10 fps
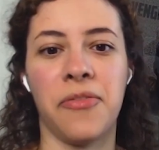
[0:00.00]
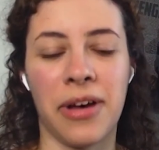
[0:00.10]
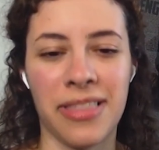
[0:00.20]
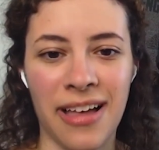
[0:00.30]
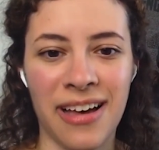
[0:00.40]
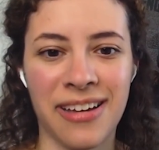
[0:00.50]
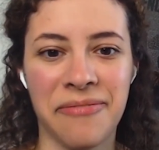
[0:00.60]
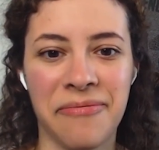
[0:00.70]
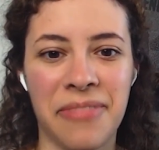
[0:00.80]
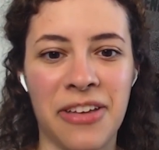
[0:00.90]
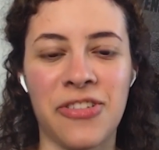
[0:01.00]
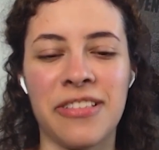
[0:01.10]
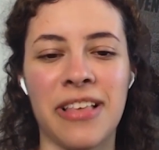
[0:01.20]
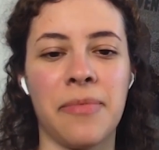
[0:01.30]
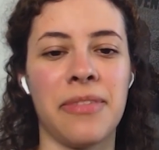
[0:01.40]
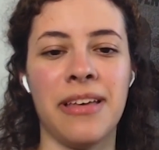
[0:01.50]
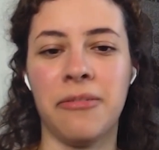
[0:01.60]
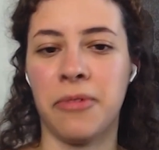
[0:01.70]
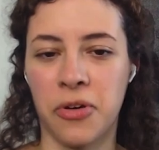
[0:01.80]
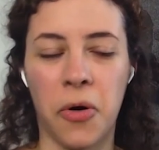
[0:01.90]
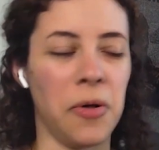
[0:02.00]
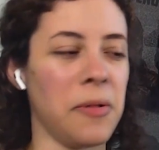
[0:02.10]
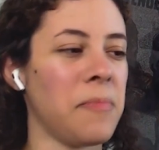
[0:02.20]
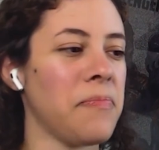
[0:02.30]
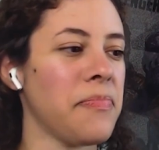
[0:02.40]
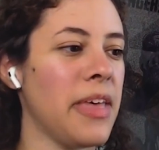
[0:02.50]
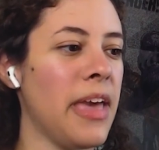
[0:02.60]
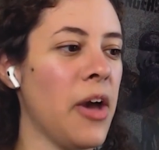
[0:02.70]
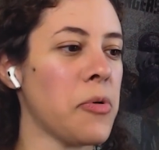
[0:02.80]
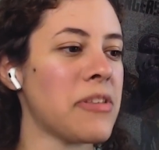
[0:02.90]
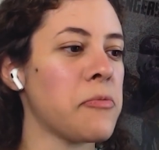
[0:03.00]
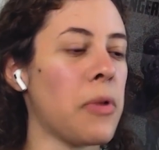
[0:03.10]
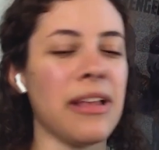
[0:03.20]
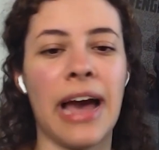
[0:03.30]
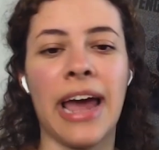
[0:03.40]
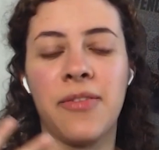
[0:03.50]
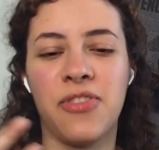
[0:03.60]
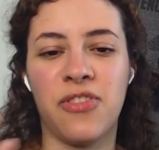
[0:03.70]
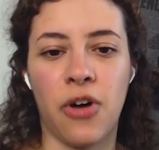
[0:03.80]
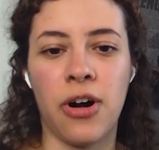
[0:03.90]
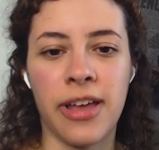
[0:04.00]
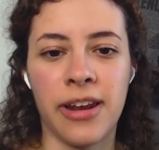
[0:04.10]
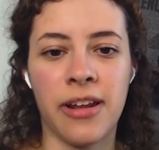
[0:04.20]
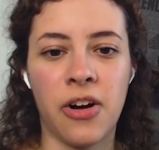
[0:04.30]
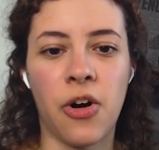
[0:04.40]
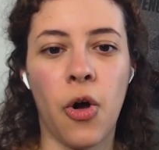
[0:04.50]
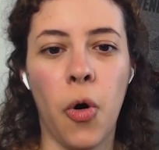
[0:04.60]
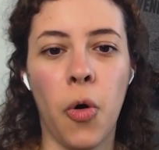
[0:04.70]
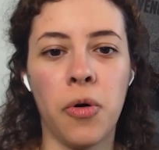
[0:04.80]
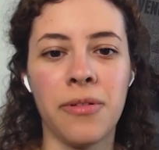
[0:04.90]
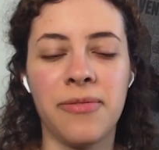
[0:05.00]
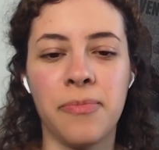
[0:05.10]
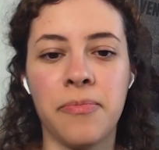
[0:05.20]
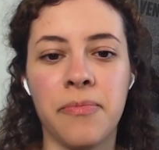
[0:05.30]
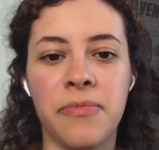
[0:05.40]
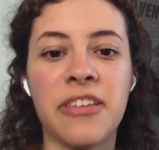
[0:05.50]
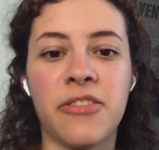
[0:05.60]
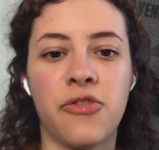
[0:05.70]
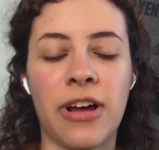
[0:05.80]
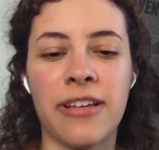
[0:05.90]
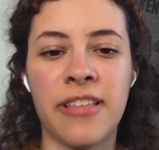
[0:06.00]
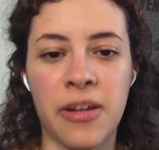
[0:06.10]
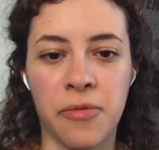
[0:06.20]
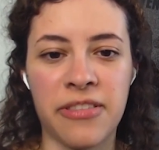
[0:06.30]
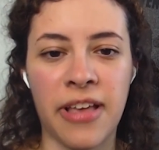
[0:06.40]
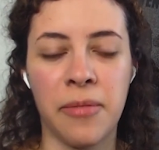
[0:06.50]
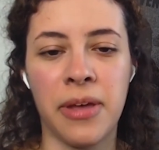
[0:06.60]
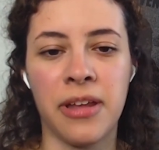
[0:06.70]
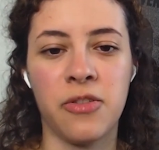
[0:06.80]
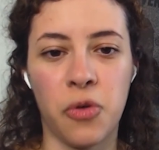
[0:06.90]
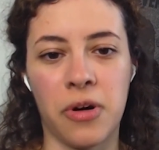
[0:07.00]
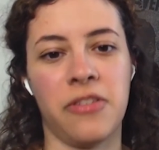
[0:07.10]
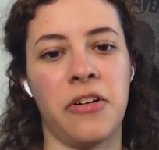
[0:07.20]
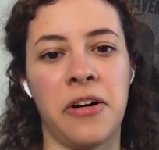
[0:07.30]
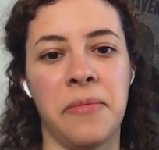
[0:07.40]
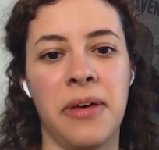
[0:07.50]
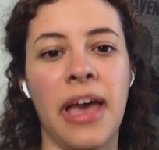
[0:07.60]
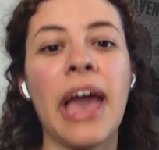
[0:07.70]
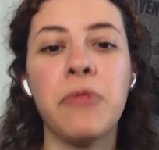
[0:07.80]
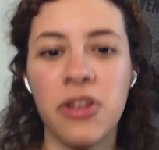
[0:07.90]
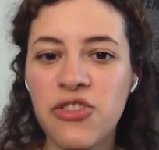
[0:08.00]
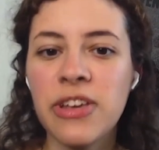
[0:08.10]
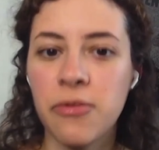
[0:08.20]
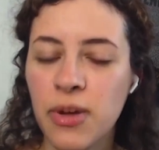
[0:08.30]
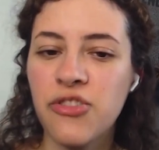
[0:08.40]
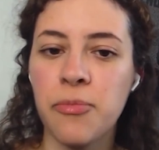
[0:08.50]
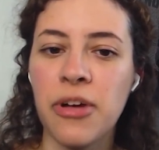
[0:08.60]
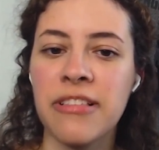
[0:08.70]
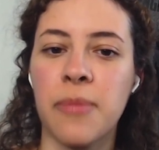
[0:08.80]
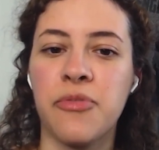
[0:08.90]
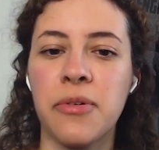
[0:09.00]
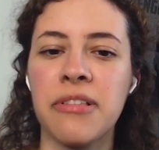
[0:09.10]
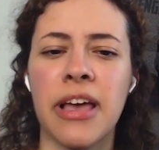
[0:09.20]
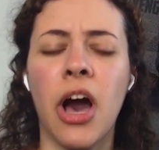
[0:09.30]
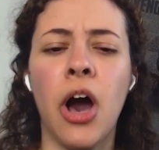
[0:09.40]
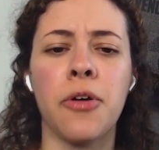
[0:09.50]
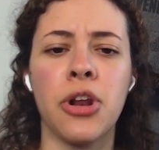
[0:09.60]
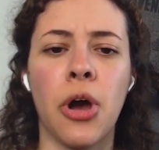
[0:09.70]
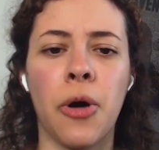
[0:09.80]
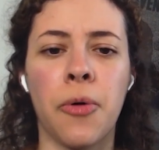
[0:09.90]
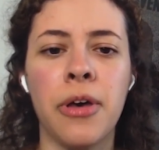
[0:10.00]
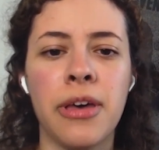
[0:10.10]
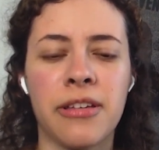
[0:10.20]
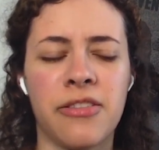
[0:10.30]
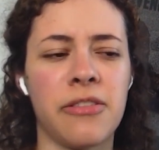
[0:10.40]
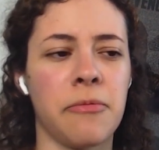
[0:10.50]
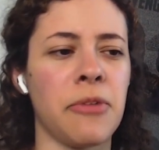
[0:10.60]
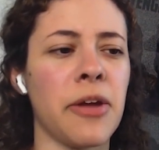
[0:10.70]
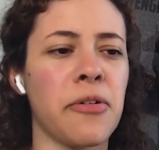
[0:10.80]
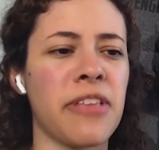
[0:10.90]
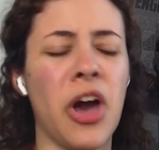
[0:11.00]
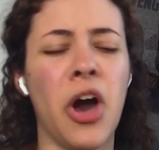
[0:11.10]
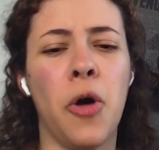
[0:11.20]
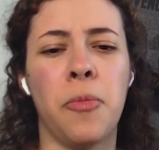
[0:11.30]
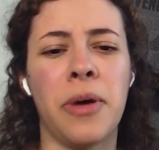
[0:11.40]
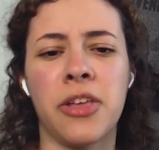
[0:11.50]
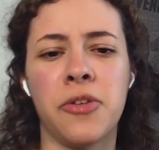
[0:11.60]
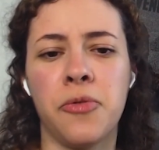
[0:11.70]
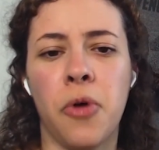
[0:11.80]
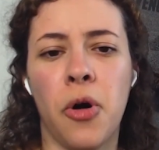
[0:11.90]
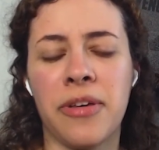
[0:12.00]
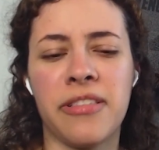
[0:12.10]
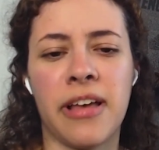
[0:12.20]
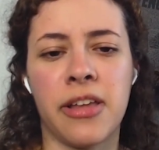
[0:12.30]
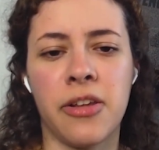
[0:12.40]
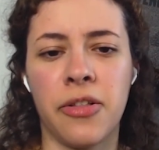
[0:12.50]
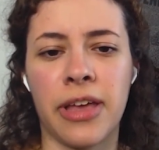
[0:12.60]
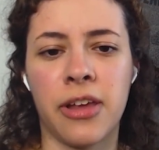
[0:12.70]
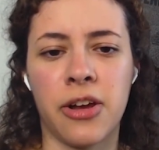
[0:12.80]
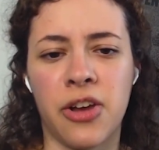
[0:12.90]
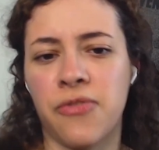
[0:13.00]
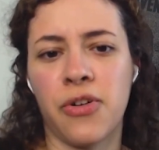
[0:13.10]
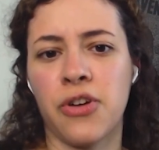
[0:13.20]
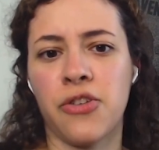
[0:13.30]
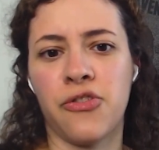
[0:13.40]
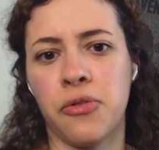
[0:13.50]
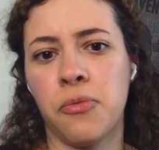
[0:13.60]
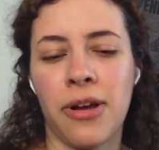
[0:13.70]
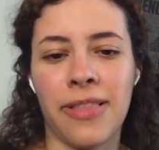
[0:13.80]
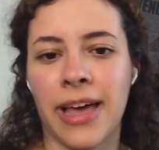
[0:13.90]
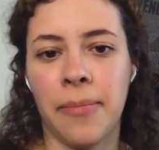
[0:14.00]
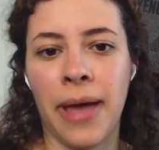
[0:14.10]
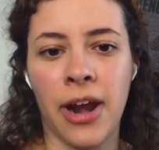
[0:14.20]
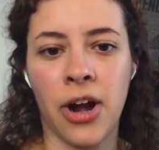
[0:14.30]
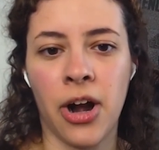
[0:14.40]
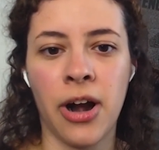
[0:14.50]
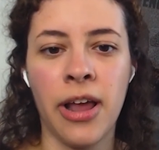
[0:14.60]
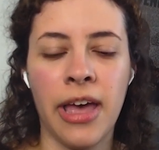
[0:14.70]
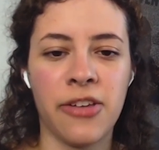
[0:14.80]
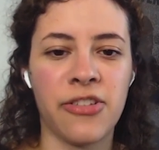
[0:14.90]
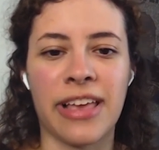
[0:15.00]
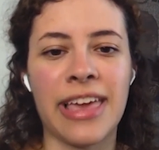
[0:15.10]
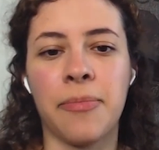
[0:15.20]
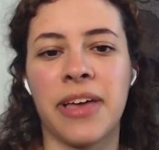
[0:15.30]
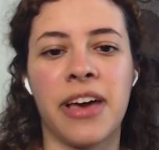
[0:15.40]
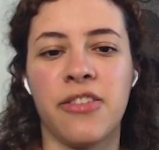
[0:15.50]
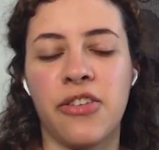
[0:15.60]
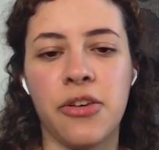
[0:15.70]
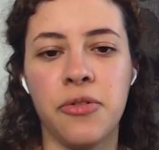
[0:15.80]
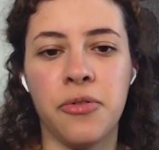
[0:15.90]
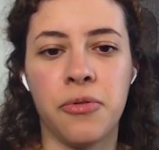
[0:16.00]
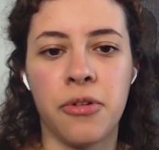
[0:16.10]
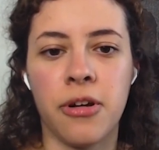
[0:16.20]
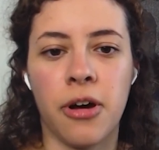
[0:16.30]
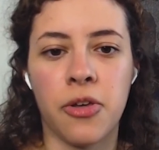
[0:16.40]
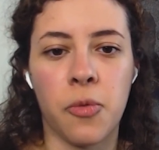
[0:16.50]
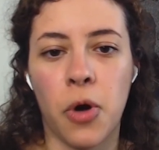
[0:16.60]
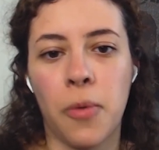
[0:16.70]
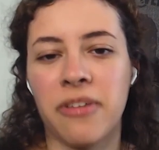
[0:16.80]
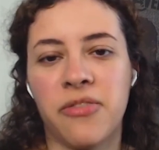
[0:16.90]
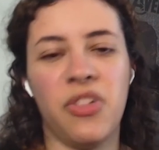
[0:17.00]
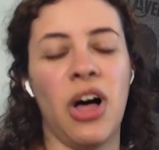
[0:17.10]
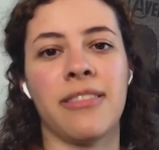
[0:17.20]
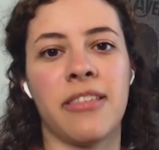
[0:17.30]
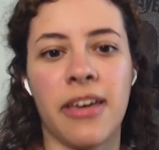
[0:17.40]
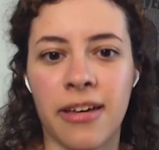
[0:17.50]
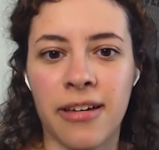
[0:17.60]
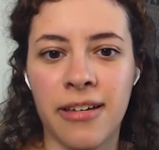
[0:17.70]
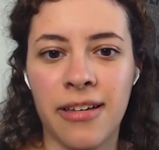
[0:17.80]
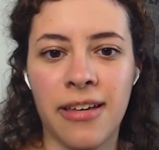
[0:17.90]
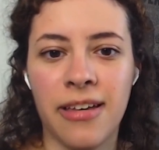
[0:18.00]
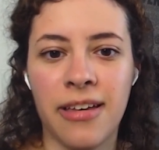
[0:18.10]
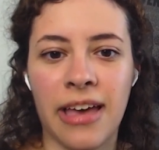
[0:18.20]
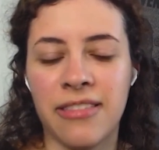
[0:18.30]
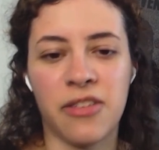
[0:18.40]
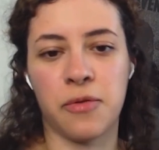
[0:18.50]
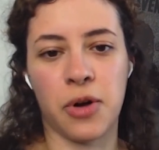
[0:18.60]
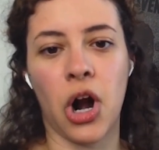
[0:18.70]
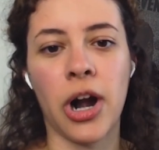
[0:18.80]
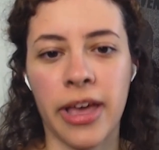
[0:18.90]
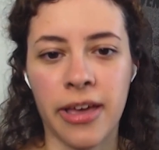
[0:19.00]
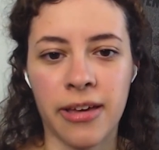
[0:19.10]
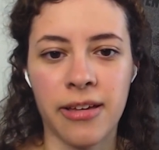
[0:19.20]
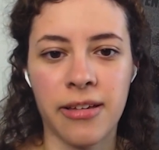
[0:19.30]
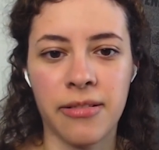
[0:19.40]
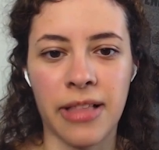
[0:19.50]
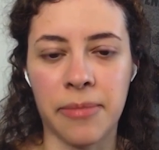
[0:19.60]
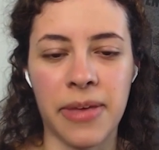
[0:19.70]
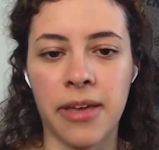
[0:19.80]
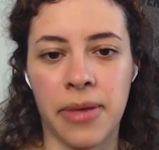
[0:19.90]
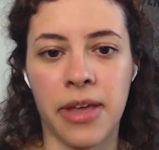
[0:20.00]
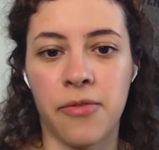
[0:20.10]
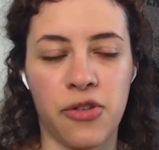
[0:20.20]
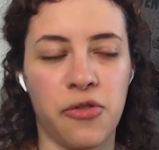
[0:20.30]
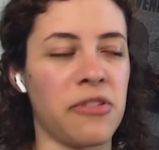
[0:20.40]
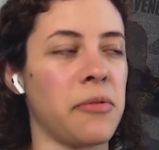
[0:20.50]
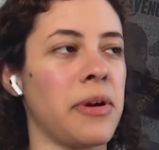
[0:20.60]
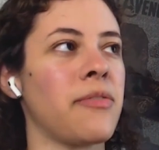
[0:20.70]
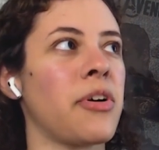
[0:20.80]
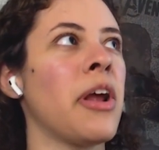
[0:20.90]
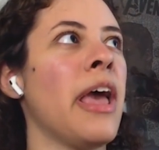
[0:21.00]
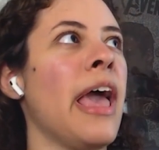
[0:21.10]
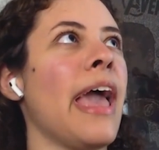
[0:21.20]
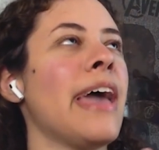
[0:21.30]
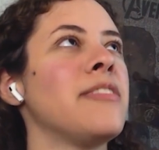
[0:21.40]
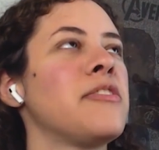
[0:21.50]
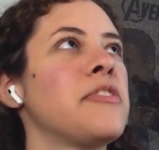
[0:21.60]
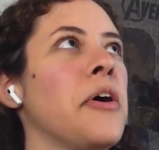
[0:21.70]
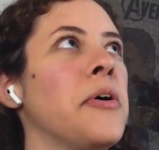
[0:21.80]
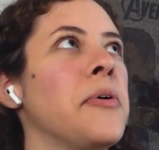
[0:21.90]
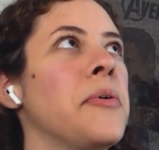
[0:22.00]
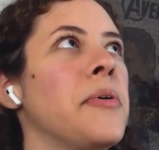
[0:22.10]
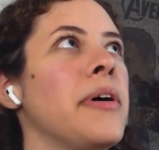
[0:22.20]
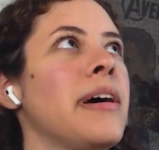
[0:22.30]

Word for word: wedlock that she slept with cole was what kind of started her whole distrust and resentment towards her and which she which she brings up she was like oh you know because Rhaenyra was like oh but you always said you know like your your virtue you wore it like a banner she's like yeah because you you know you were always flaunting and disregarding like being being virtuous or whatever and so